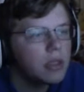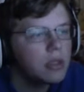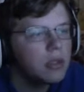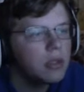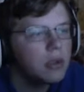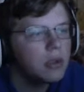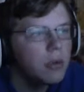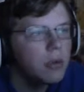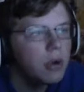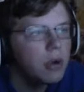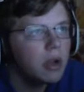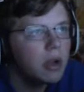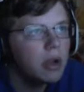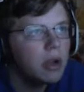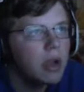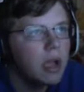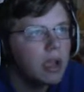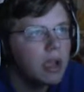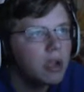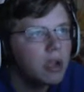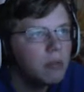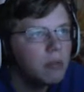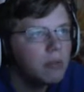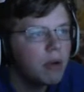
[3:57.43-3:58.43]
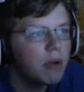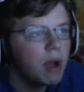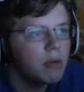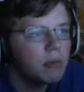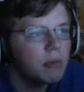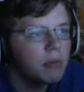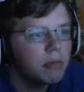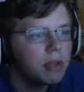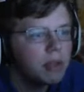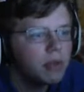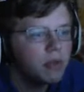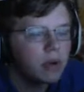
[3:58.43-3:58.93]
You know what? I could
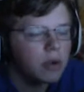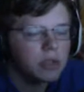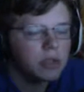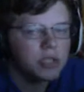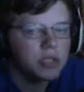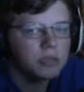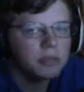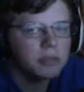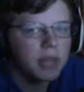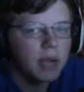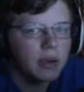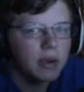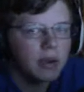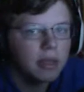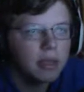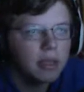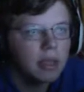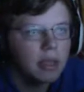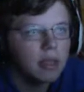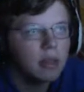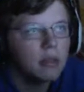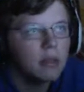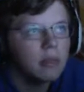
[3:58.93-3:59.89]
probably rush him down and